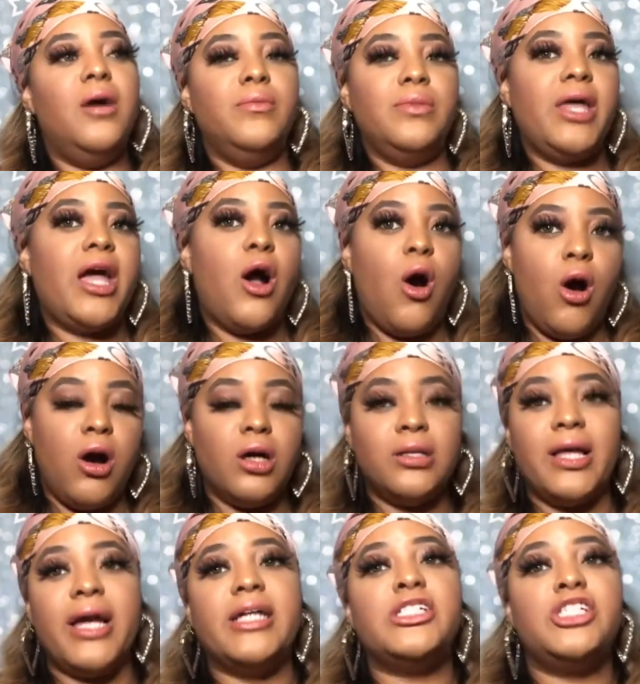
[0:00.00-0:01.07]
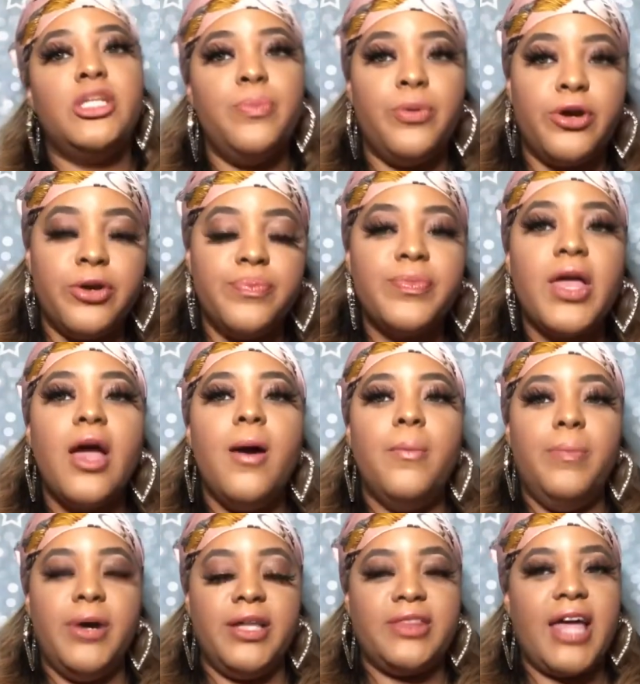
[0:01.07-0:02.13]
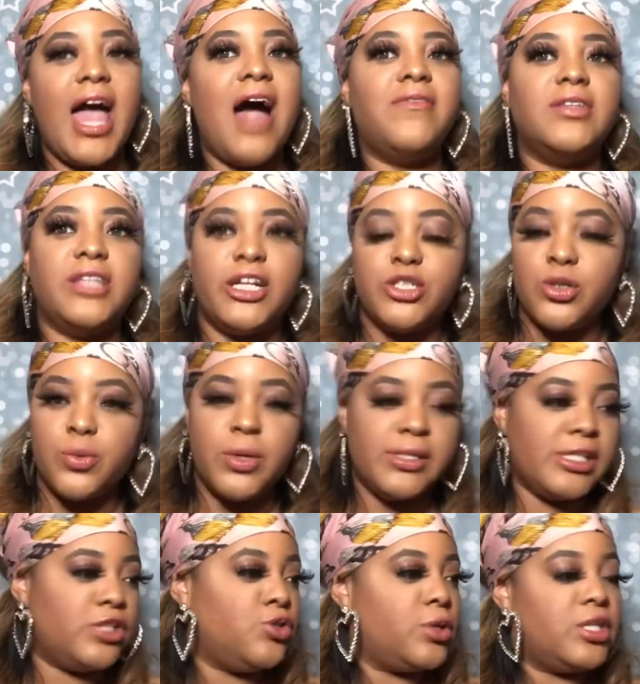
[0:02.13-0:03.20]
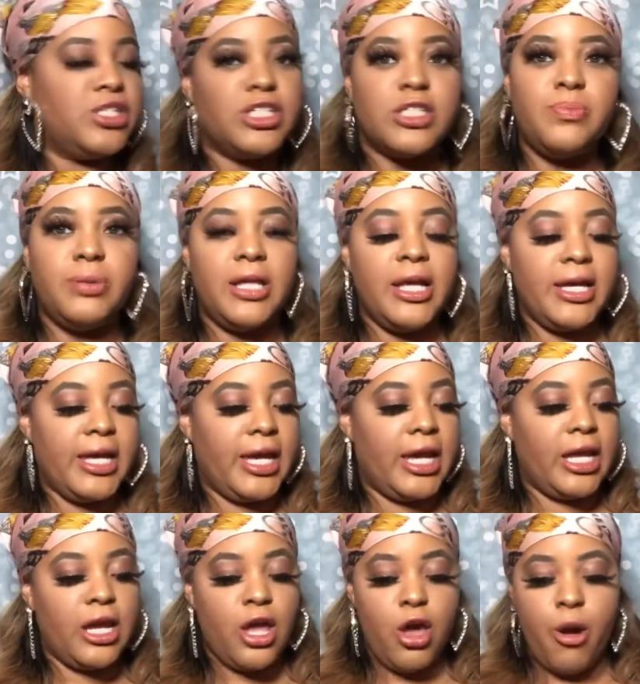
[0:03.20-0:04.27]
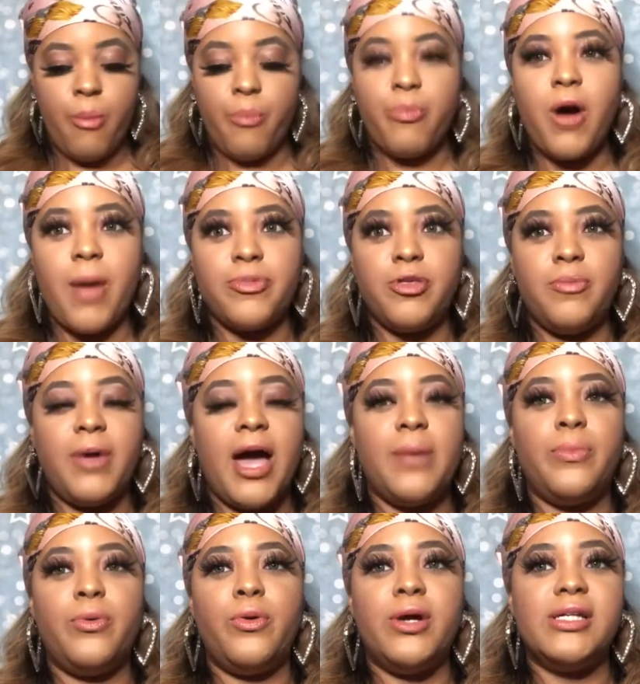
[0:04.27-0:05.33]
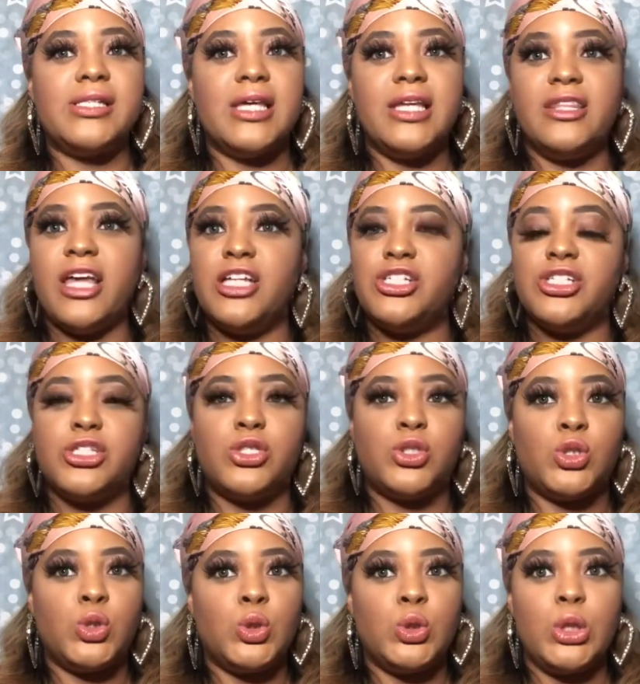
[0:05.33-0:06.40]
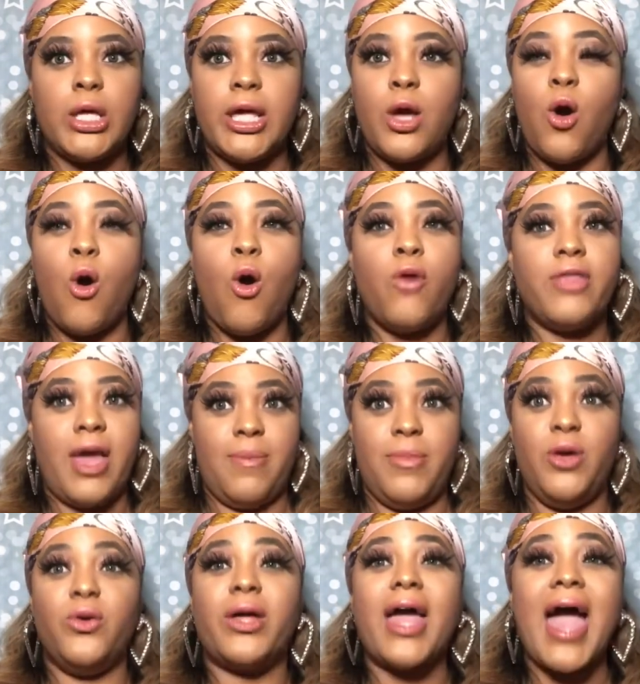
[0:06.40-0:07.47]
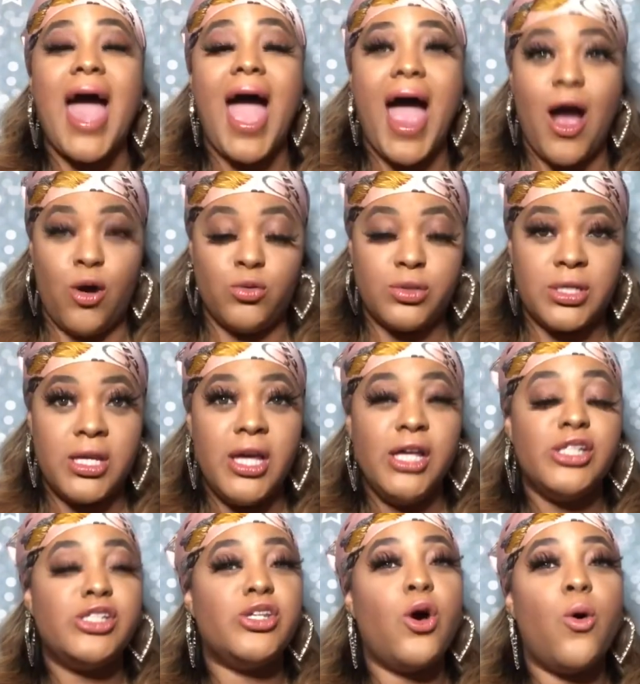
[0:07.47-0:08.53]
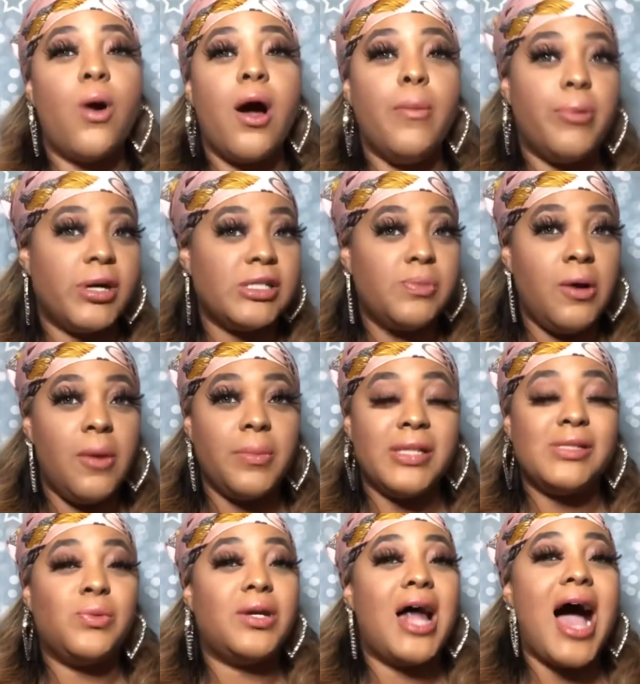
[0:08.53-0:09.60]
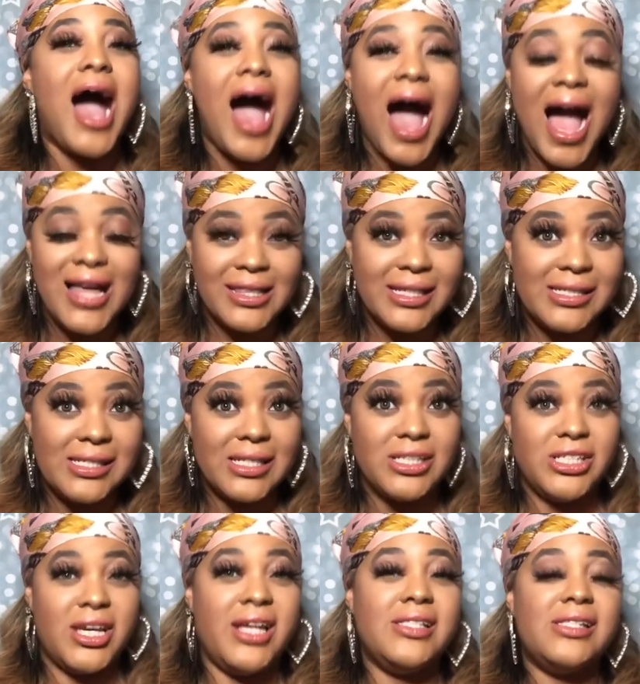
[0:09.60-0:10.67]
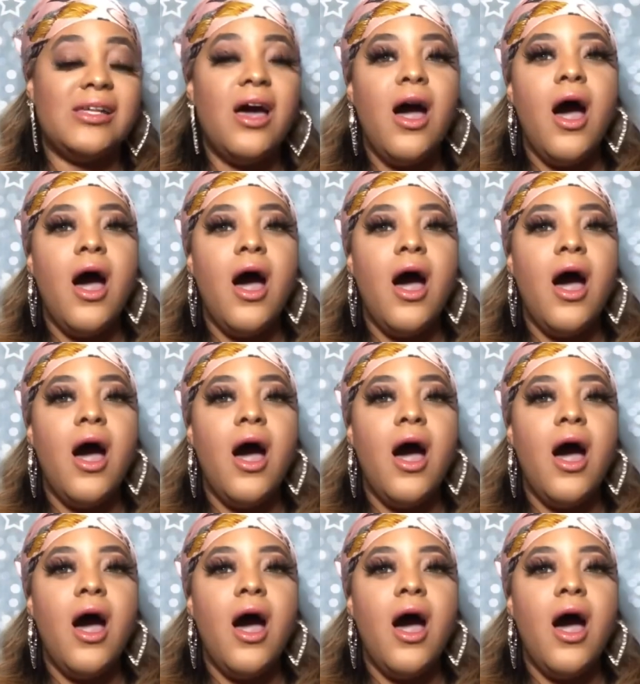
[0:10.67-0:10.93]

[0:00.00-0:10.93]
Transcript: They are like cheaper, but they have electric ones that you can just plug in, prop the bad boys, and they just get all that milk out. So a breast pump is what I highly suggest.